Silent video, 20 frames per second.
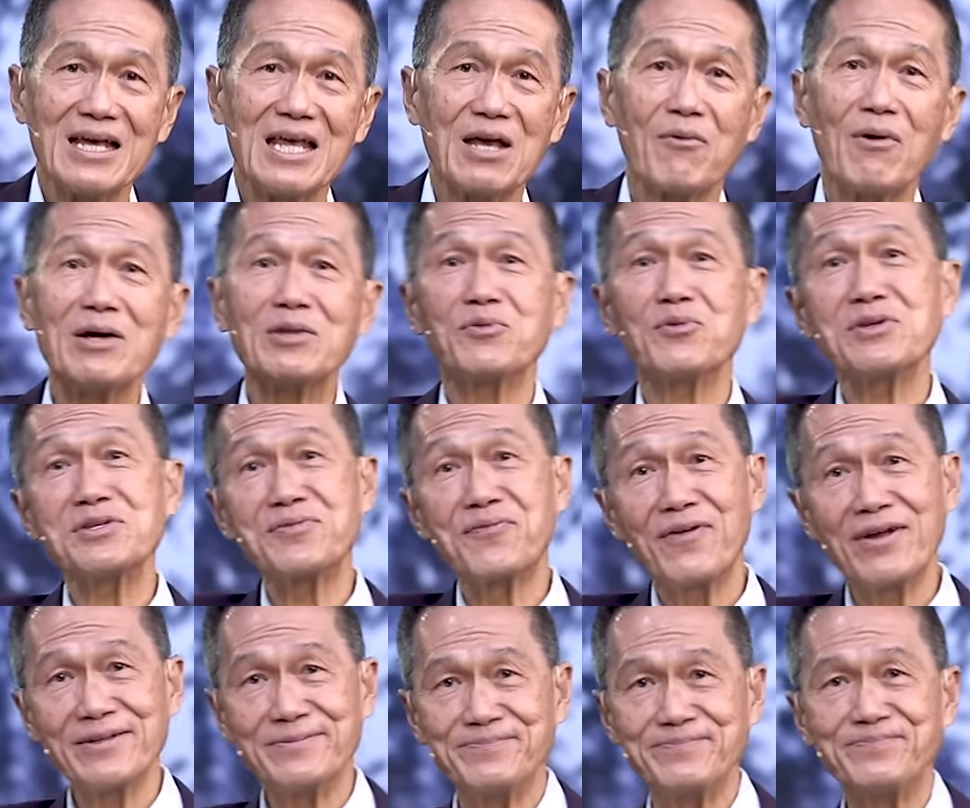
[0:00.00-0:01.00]
He went to his
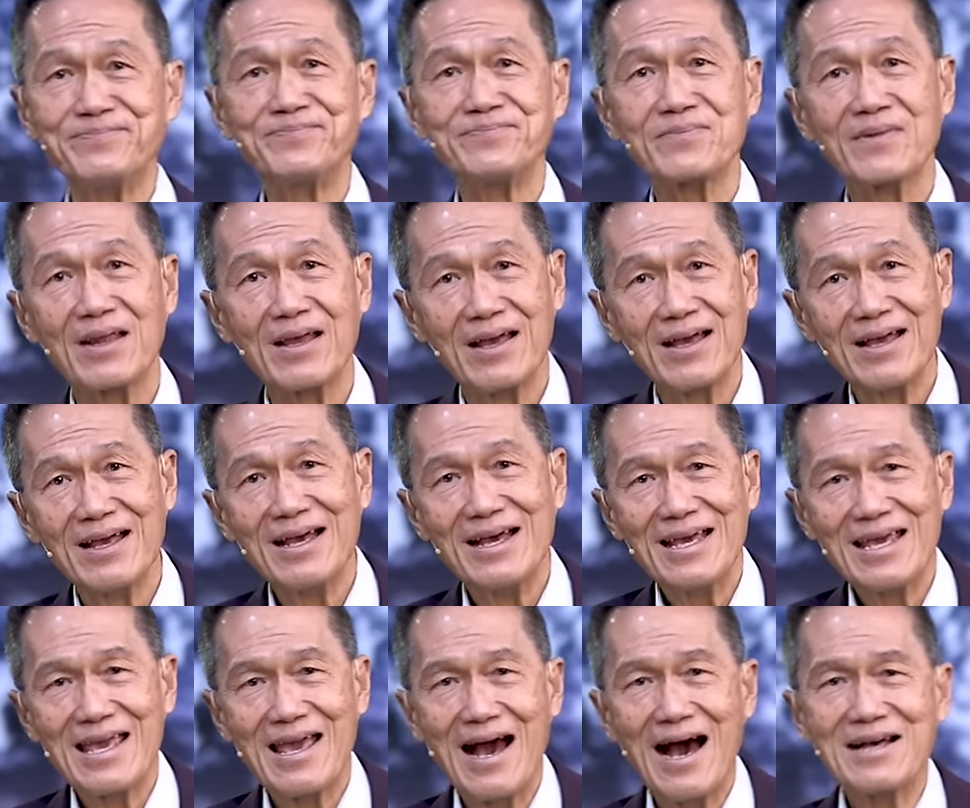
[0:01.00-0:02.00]
friend.
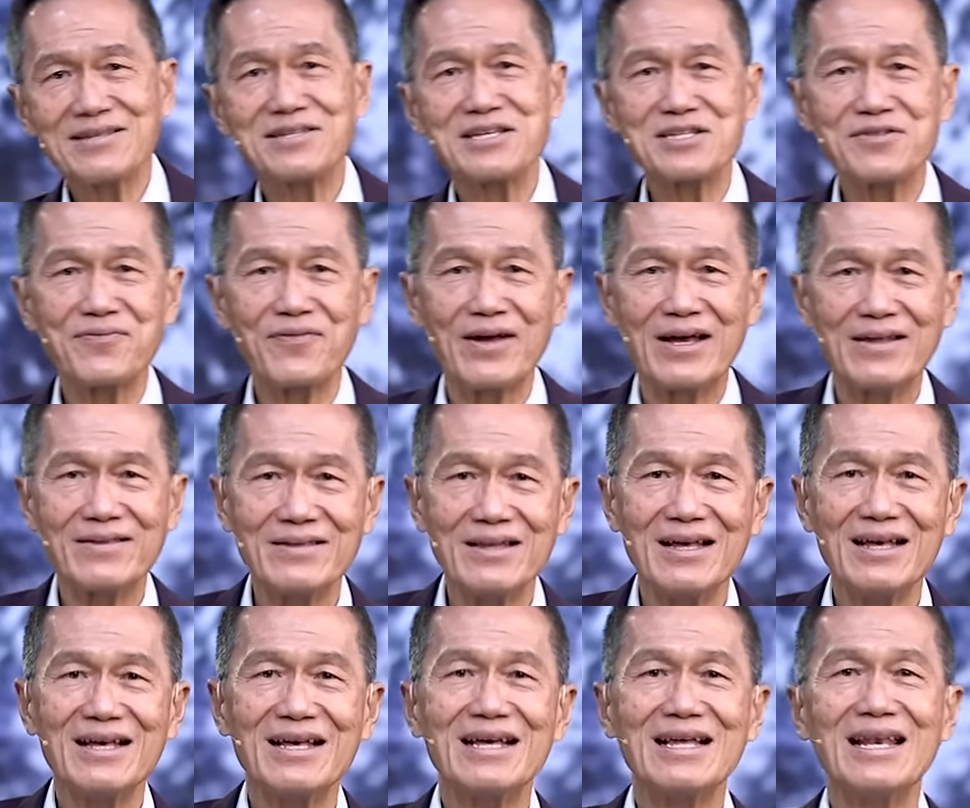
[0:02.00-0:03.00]
He asked his friend,
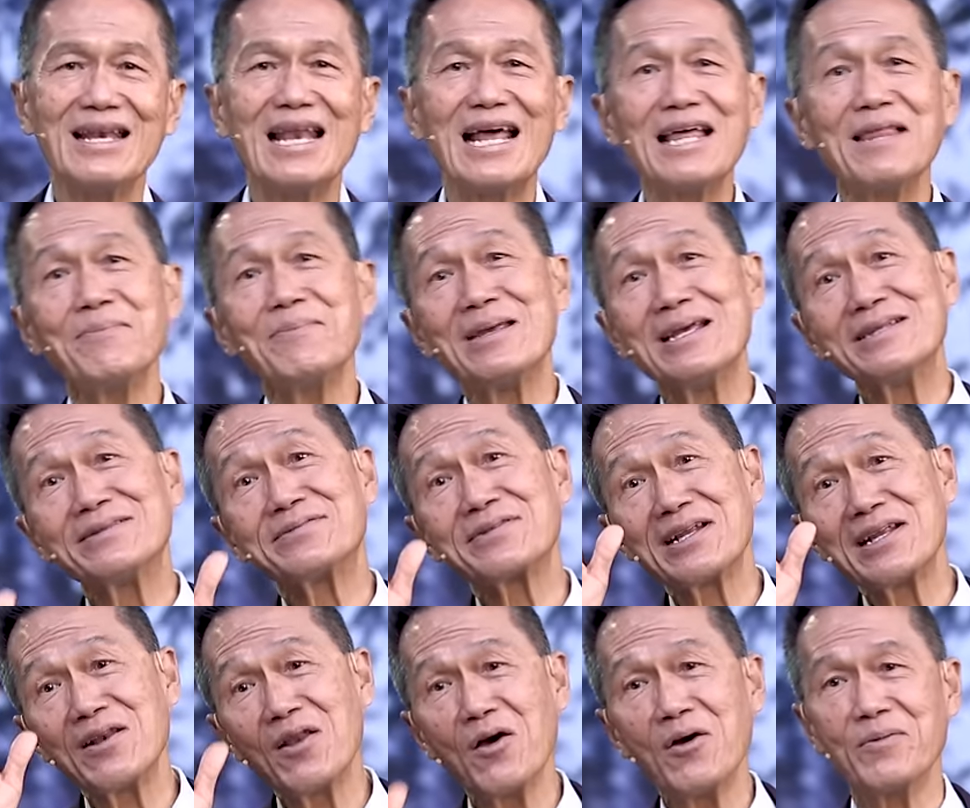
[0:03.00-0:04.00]
lend me
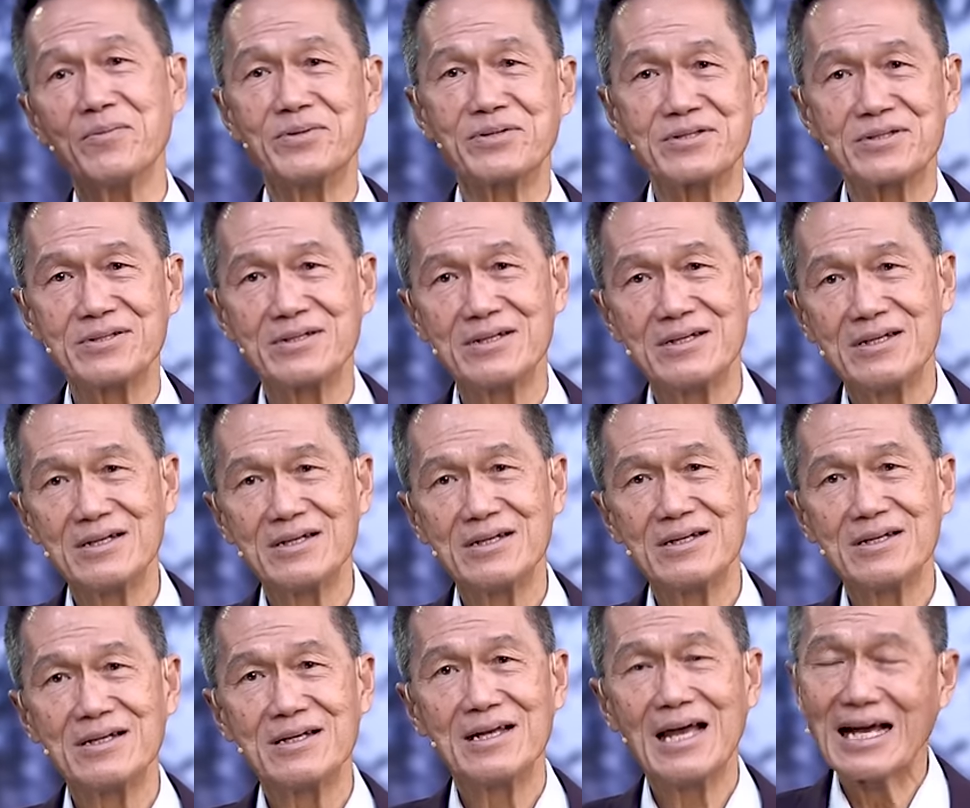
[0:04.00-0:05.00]
three loaves.
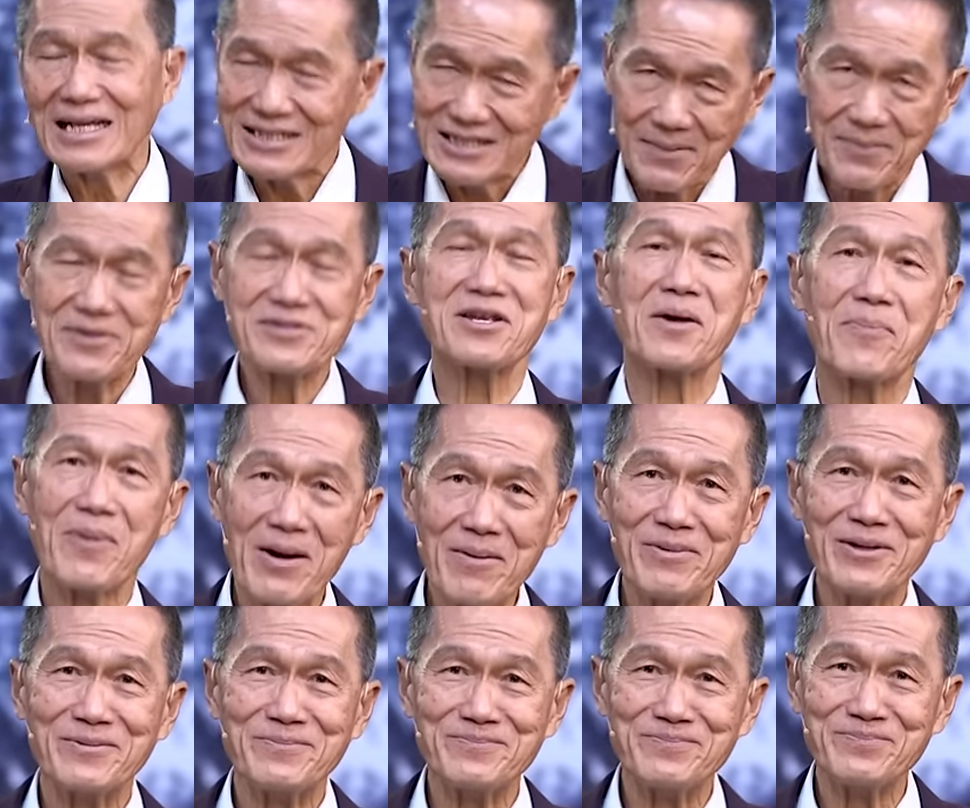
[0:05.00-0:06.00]
Except there's a
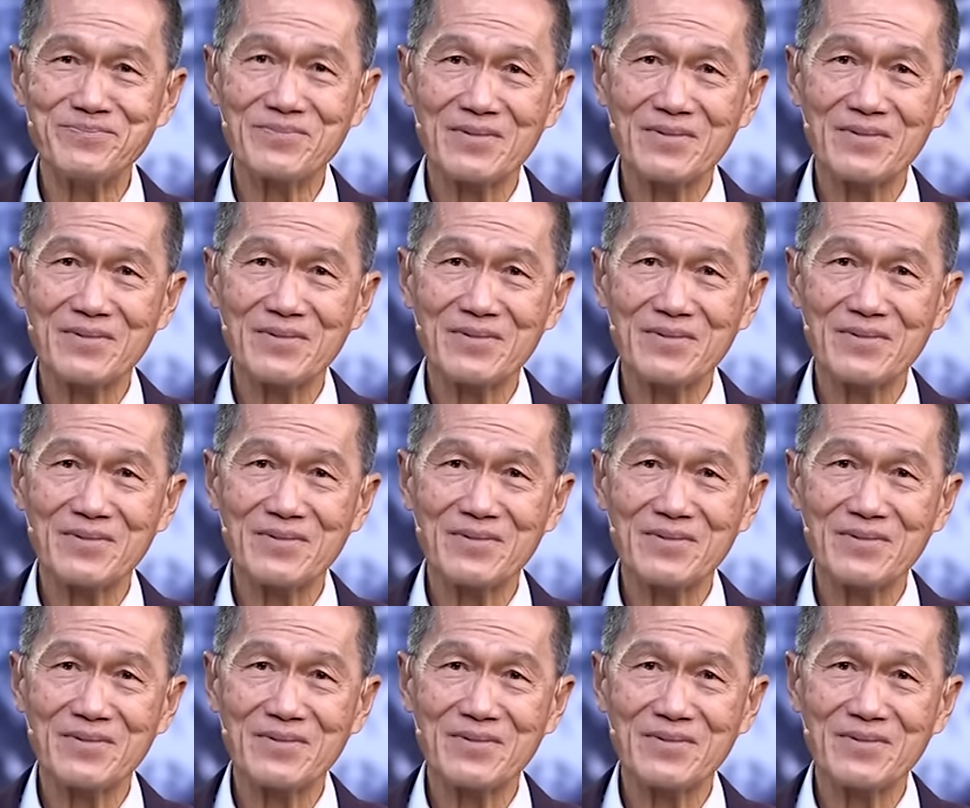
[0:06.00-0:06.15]
problem.